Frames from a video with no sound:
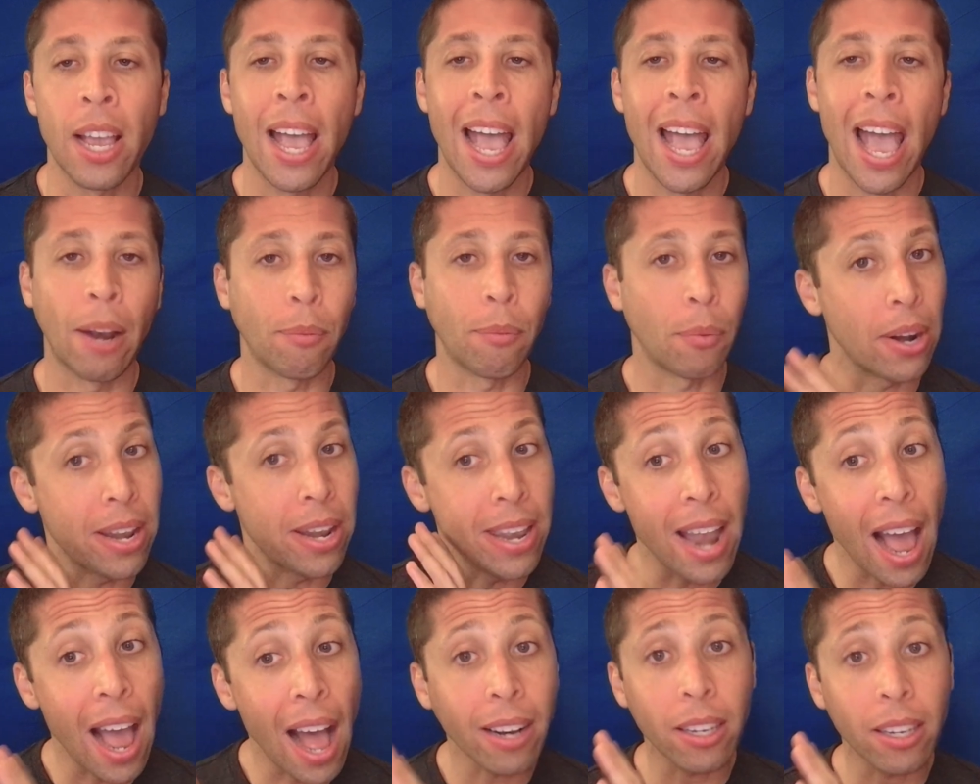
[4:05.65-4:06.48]
And if we're
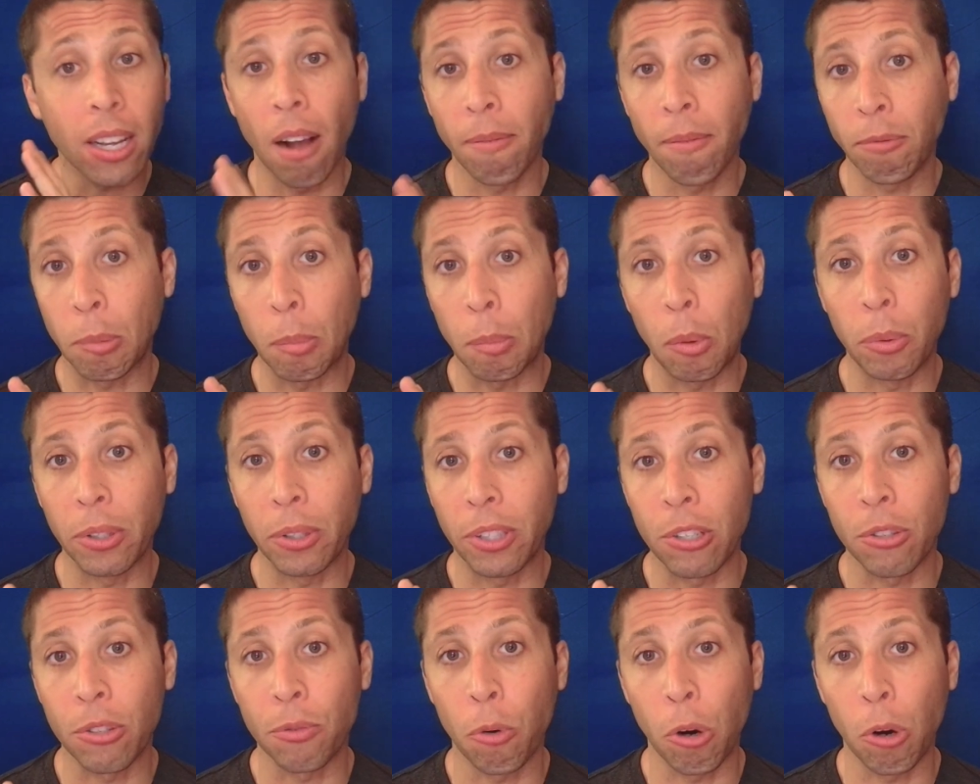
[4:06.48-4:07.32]
not comfortable with
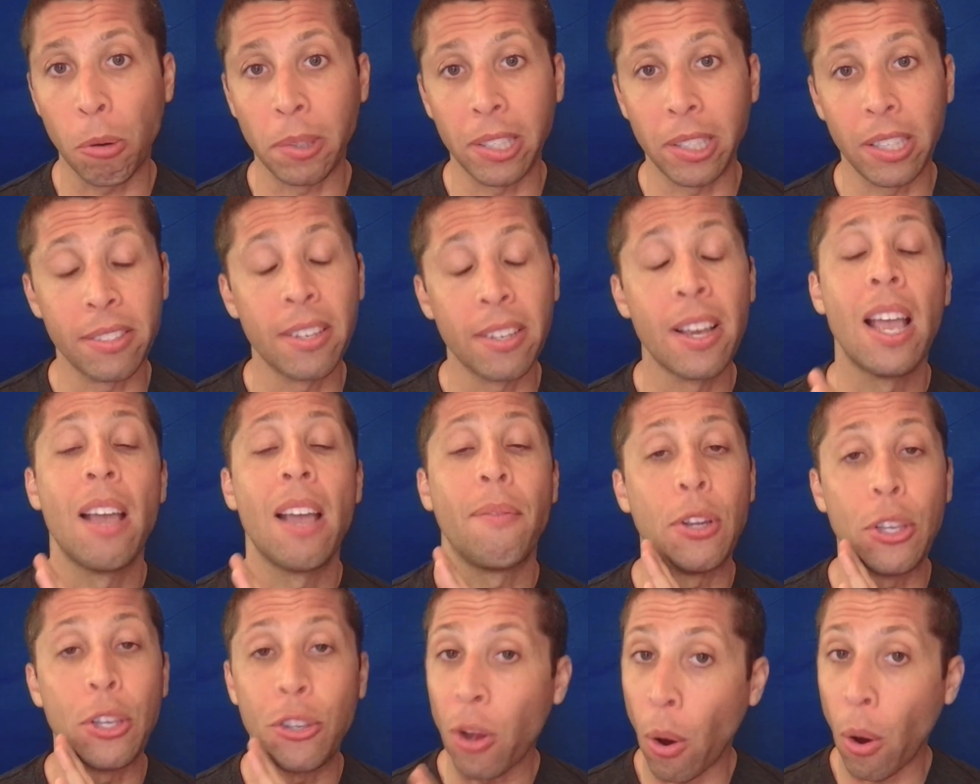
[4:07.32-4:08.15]
these formulas, if
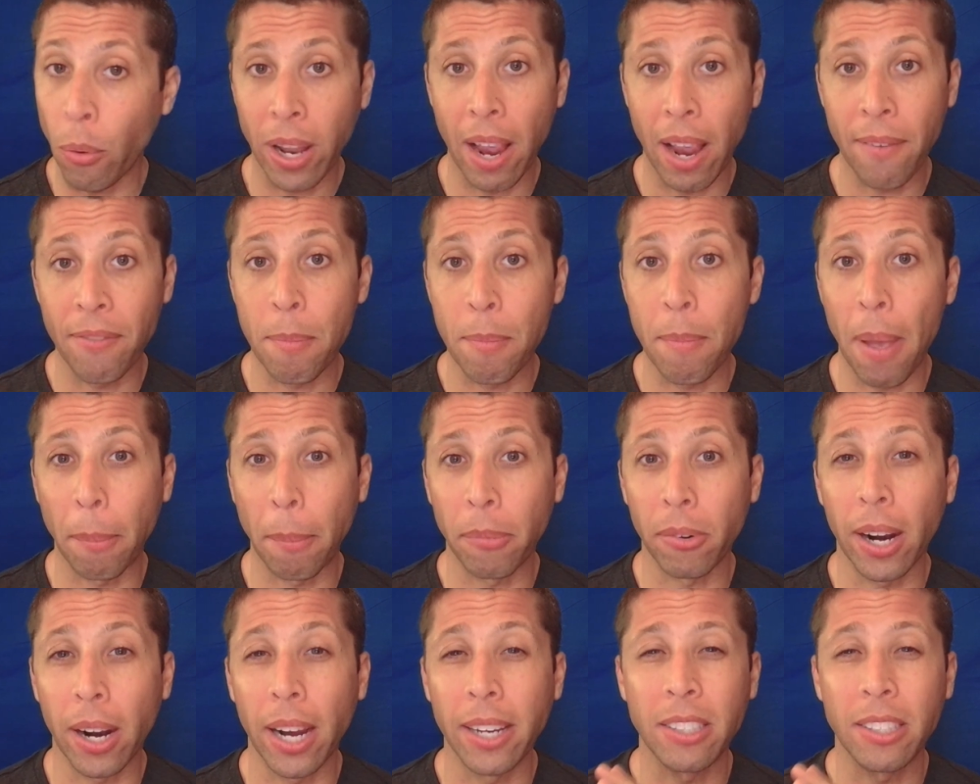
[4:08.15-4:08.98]
we don't have them
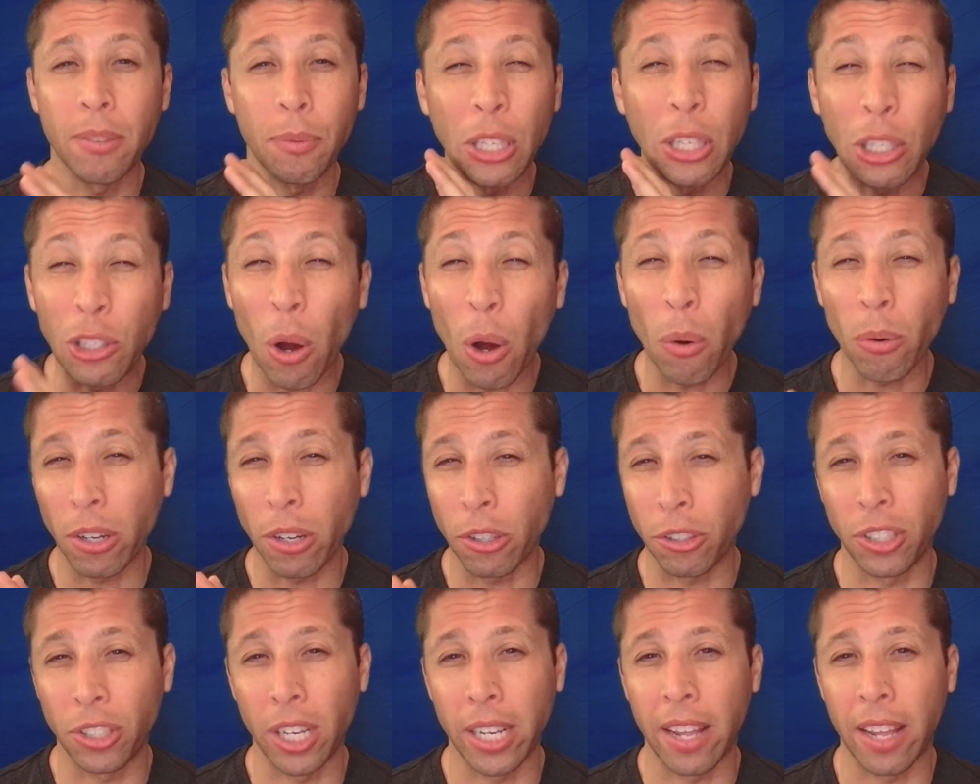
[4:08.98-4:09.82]
memorized, if we don't
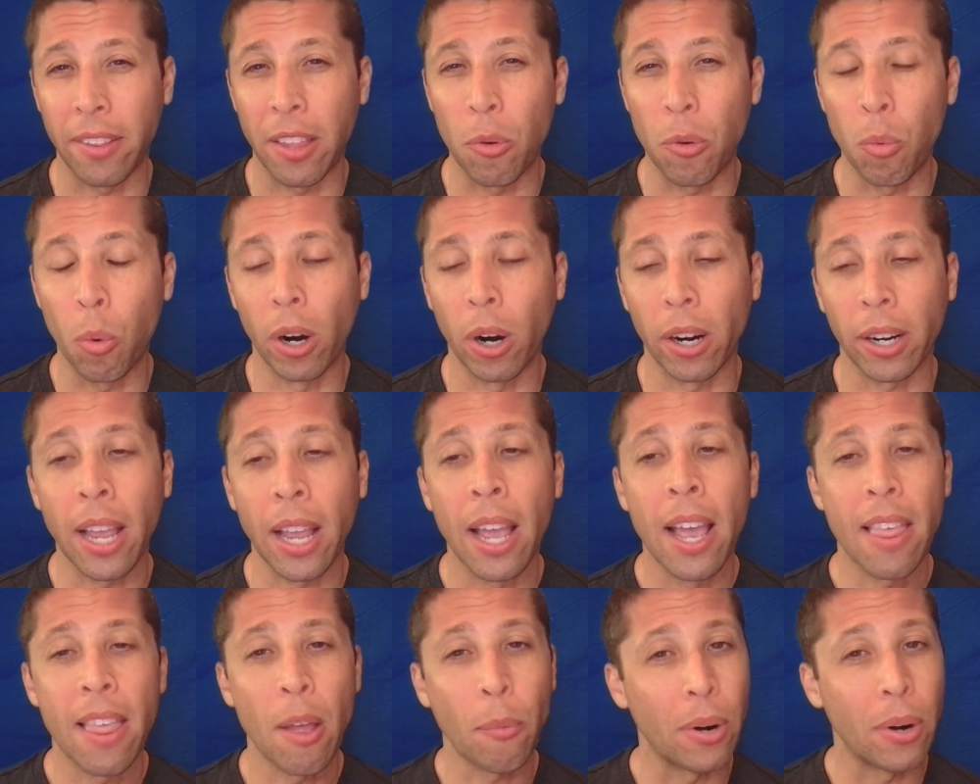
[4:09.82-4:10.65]
understand how they work,
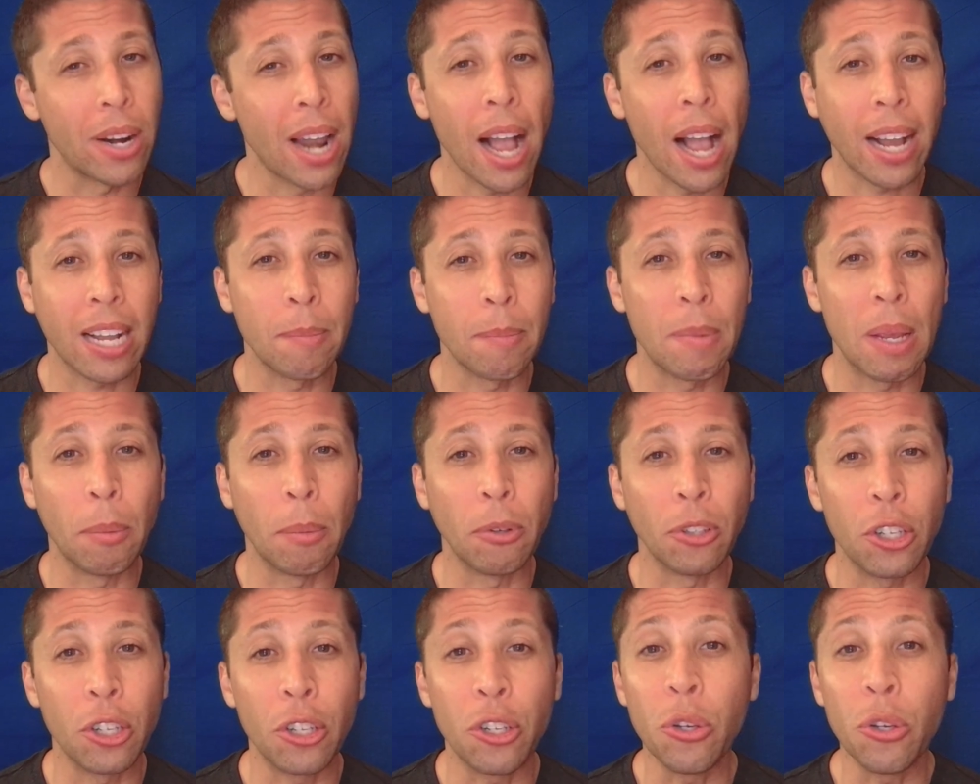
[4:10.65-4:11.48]
then we're not going to be able
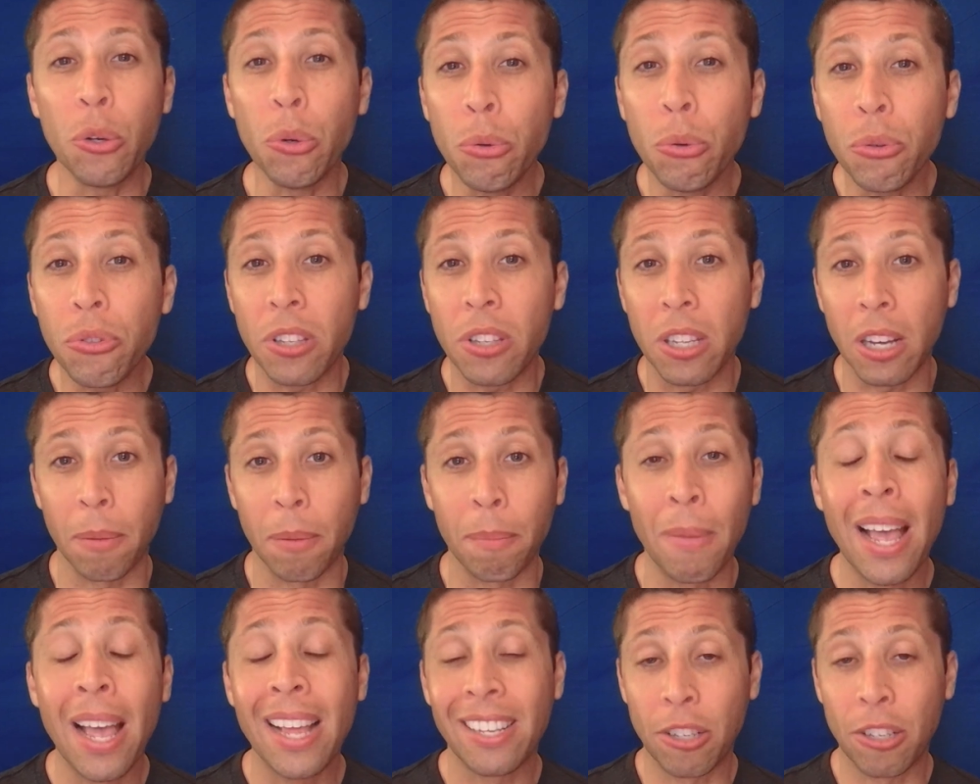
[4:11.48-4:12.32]
to use them
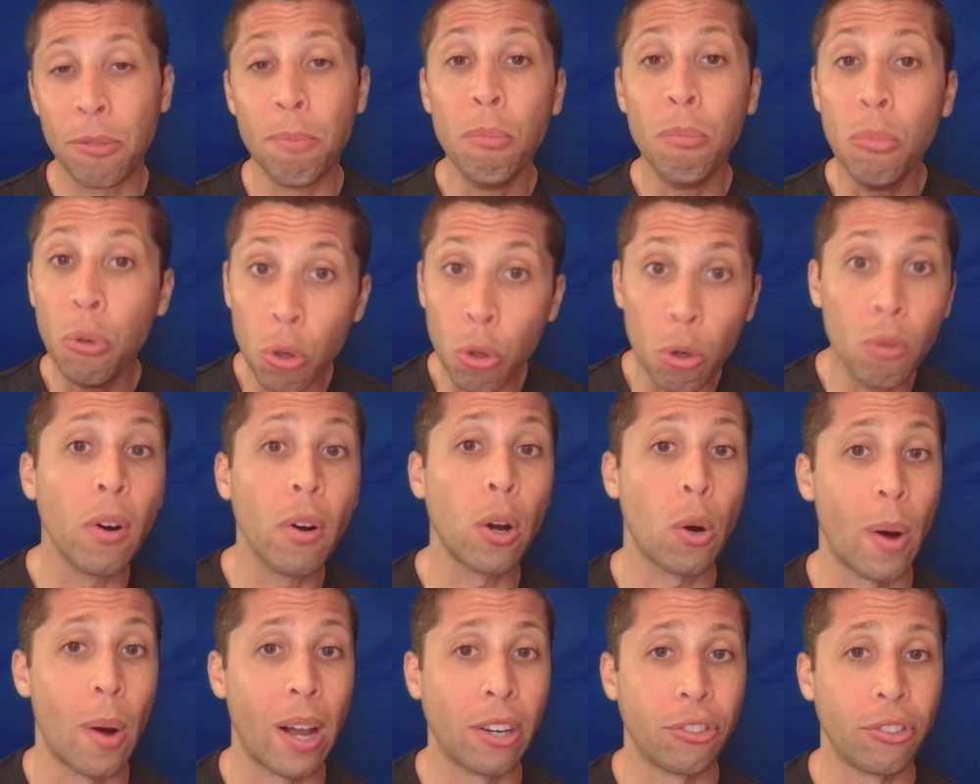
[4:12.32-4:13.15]
to move a
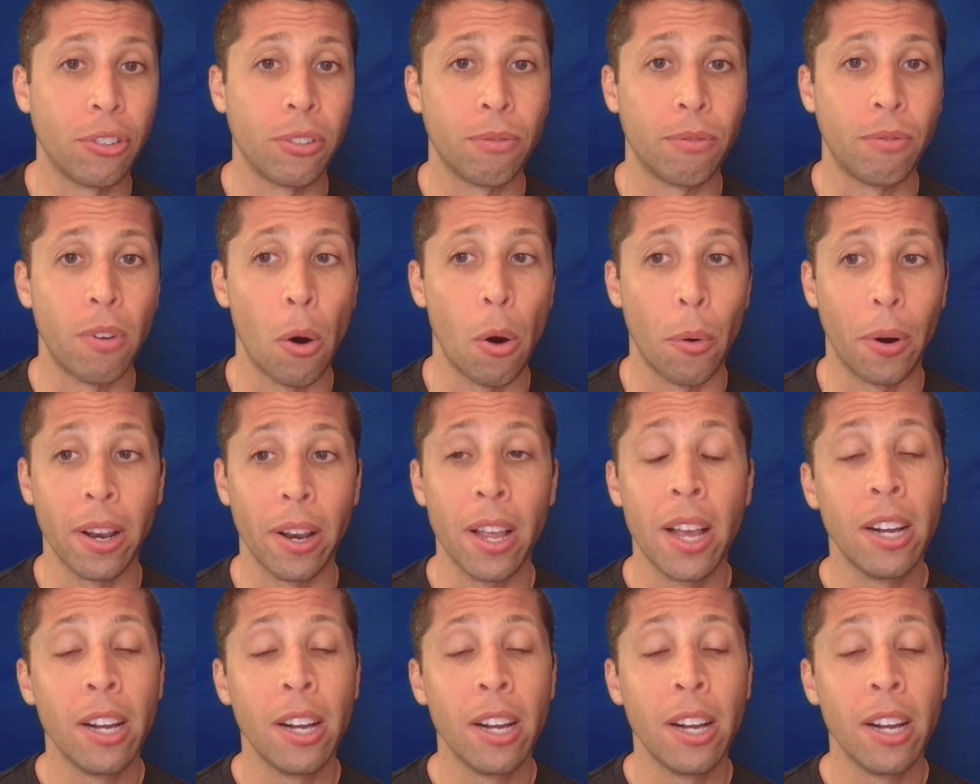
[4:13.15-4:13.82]
question forward.